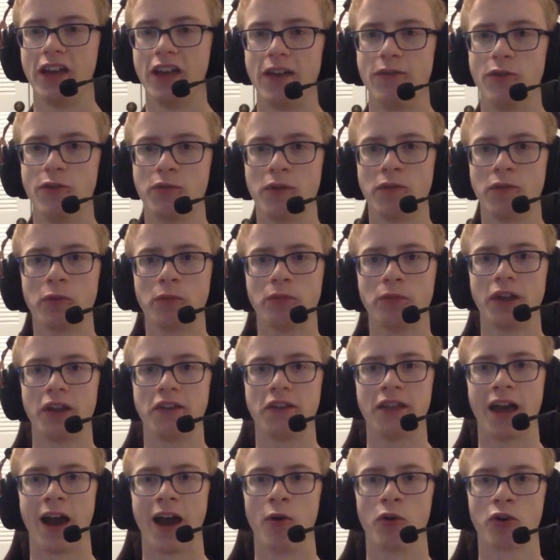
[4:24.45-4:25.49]
If you've ever
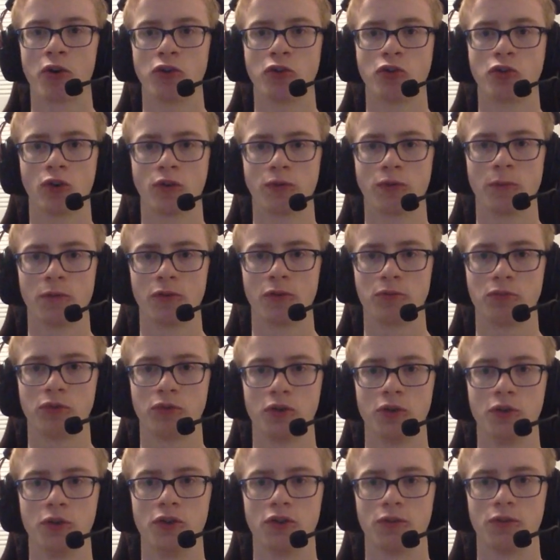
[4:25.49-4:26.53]
played Tower Control from
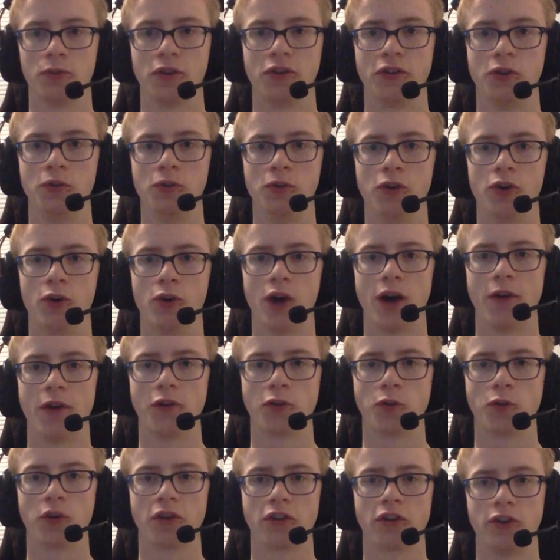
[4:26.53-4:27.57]
Splatoon, you know how
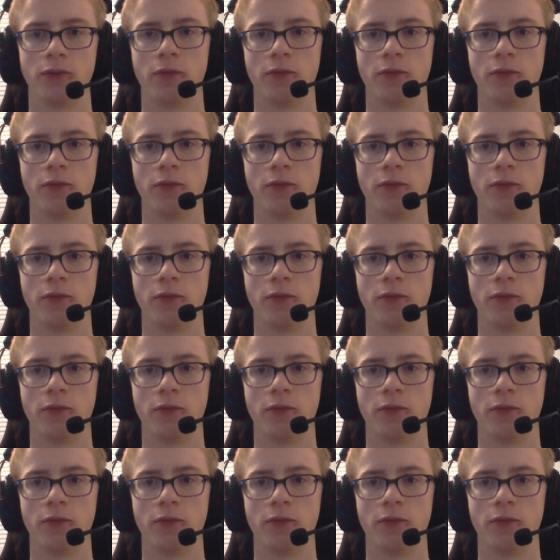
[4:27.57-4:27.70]
this works.